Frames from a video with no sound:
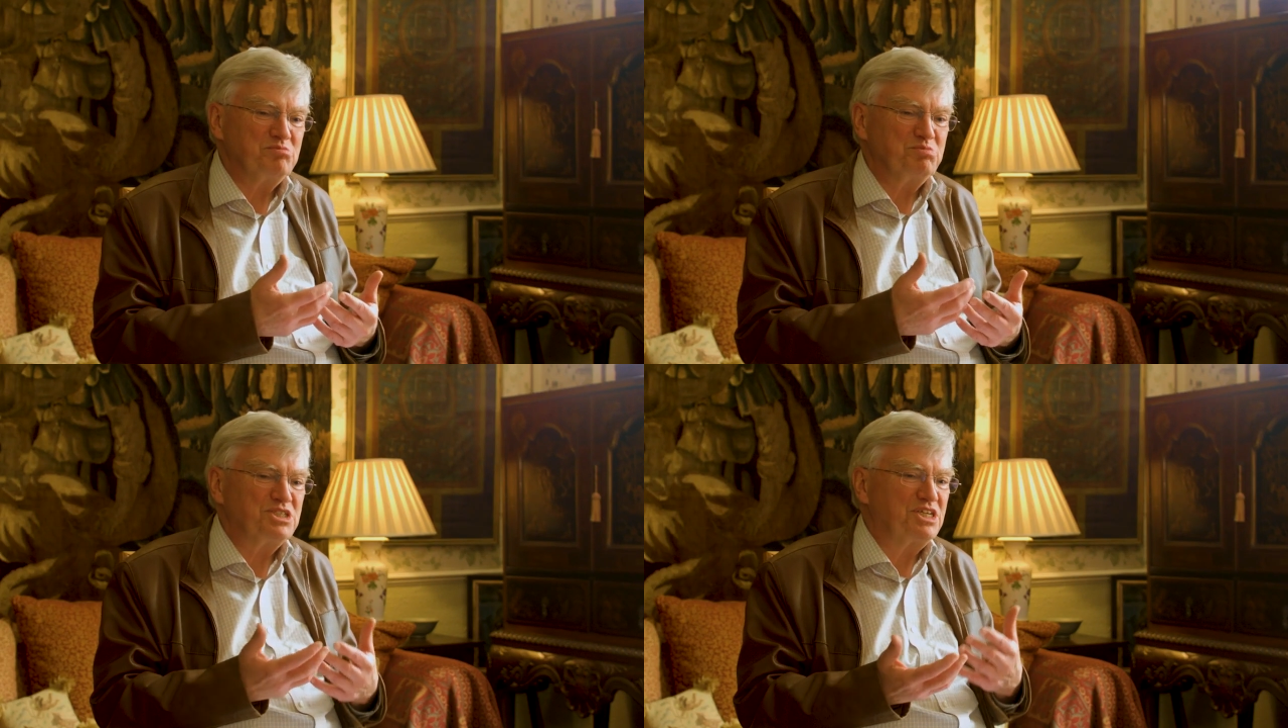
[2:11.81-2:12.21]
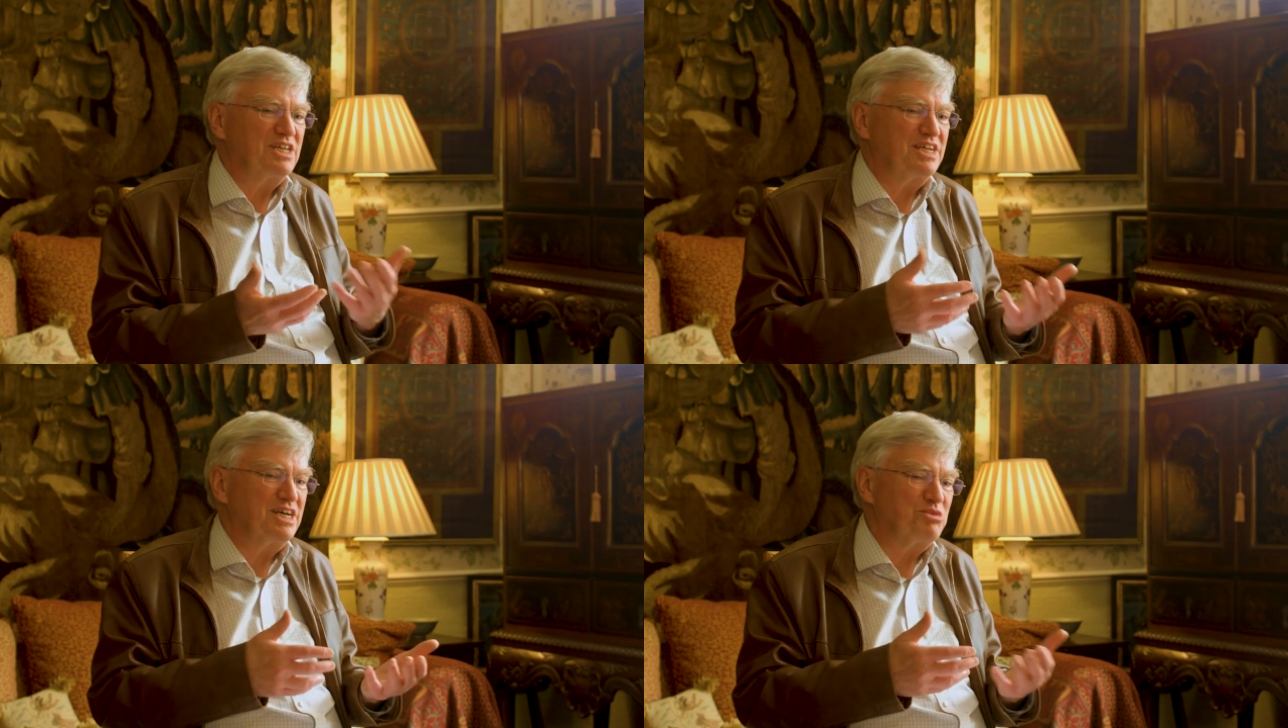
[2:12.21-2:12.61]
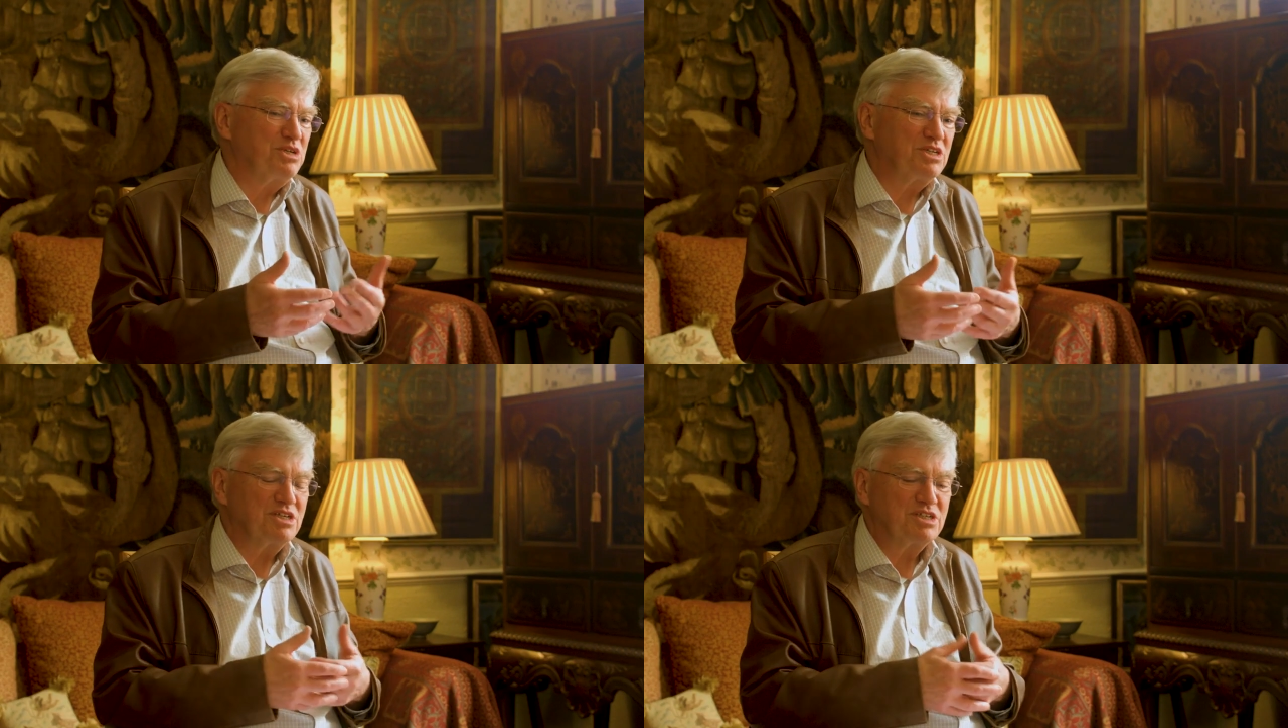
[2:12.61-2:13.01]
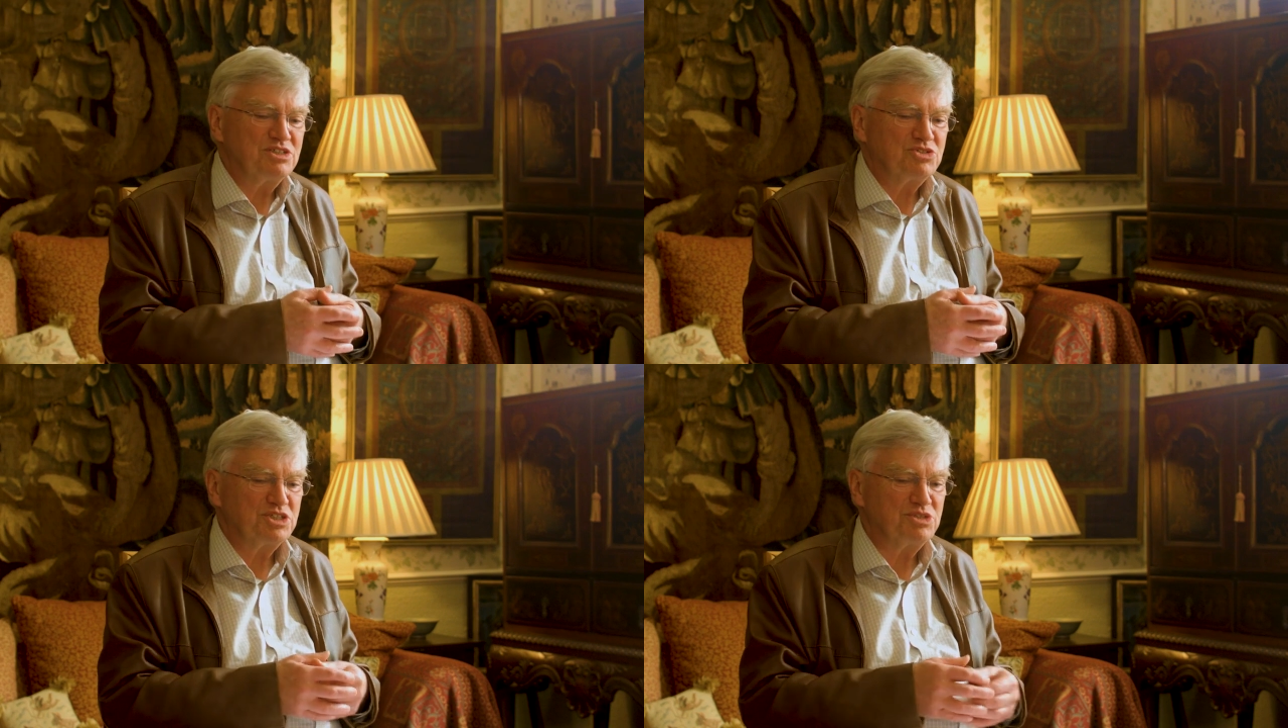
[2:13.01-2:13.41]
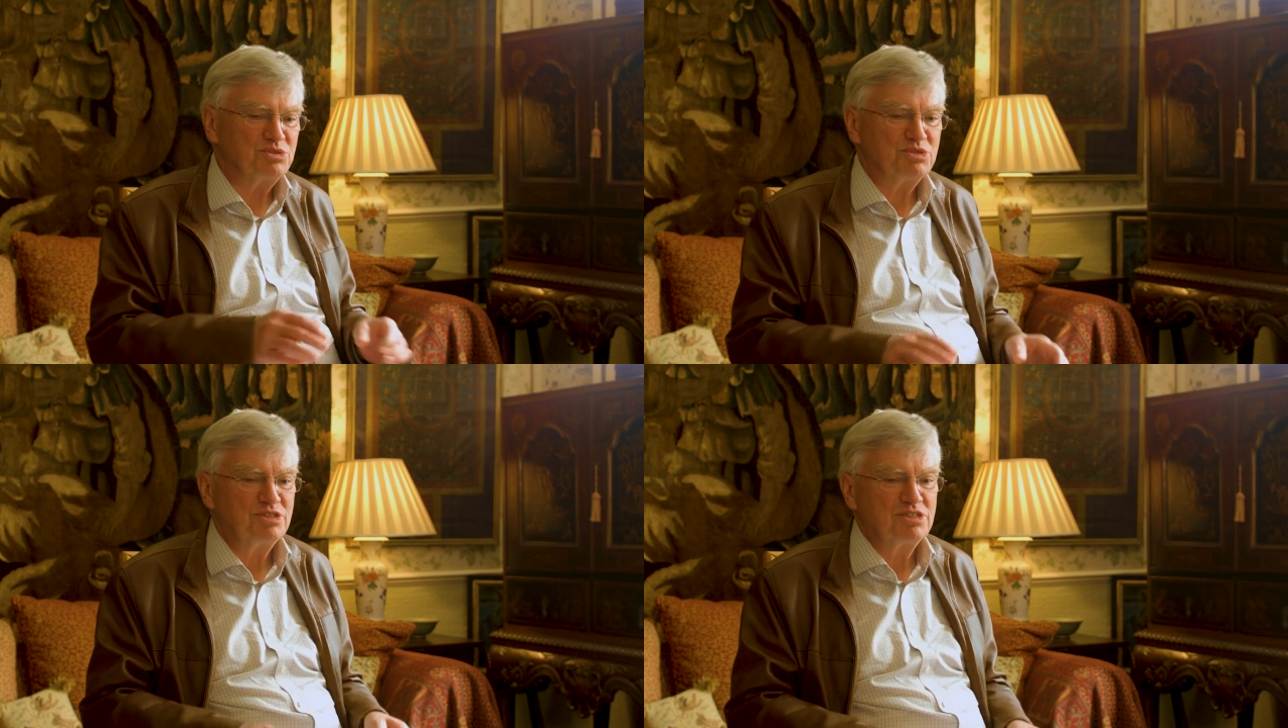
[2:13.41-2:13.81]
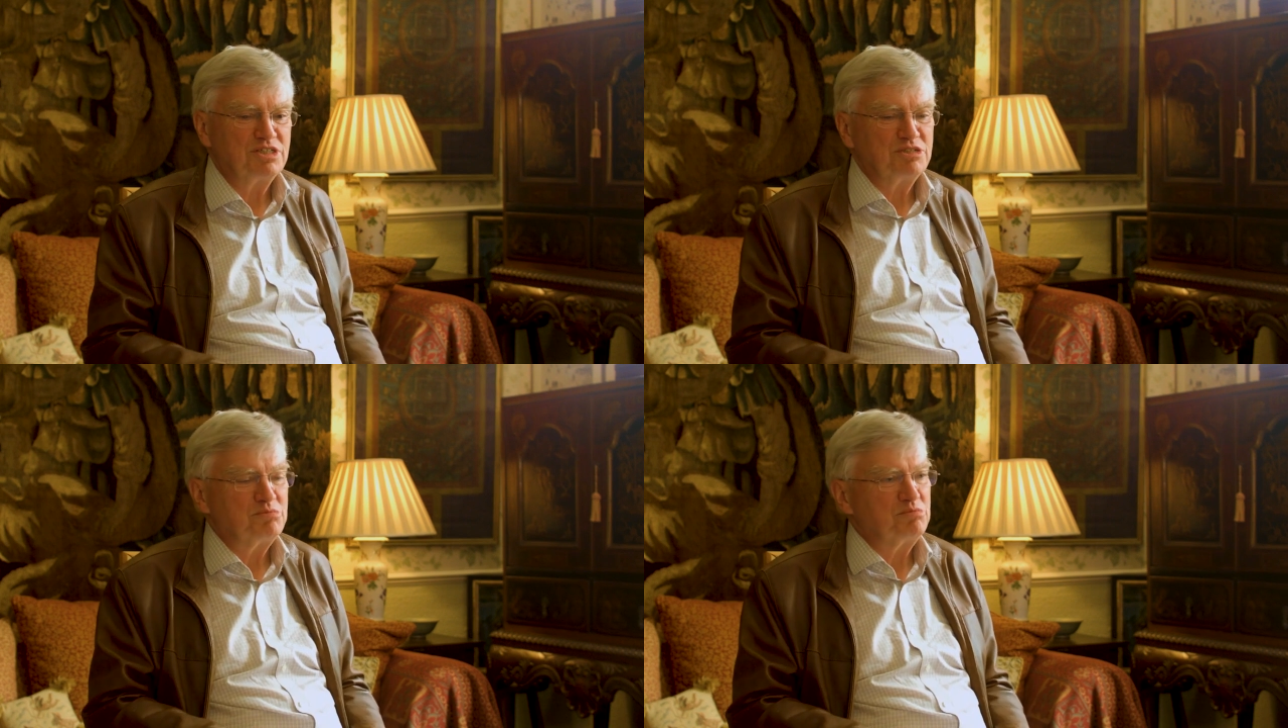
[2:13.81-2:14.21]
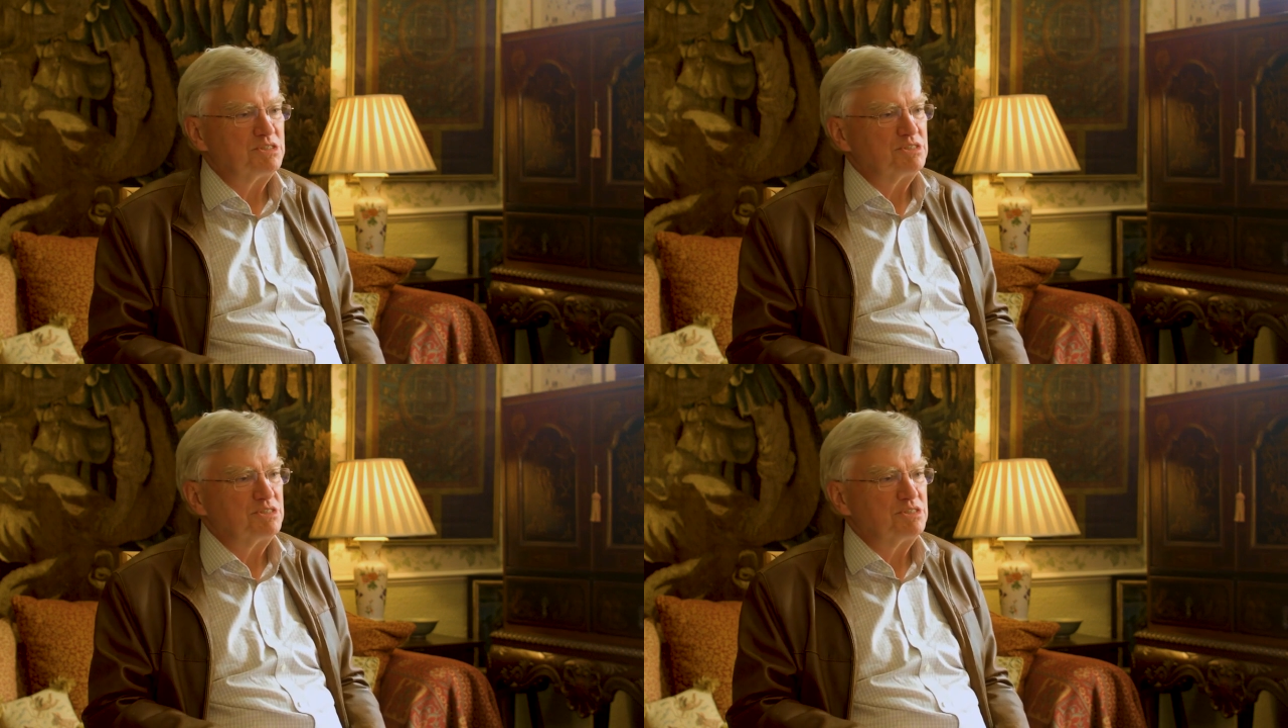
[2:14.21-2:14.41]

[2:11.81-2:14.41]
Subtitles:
particularly how we can control and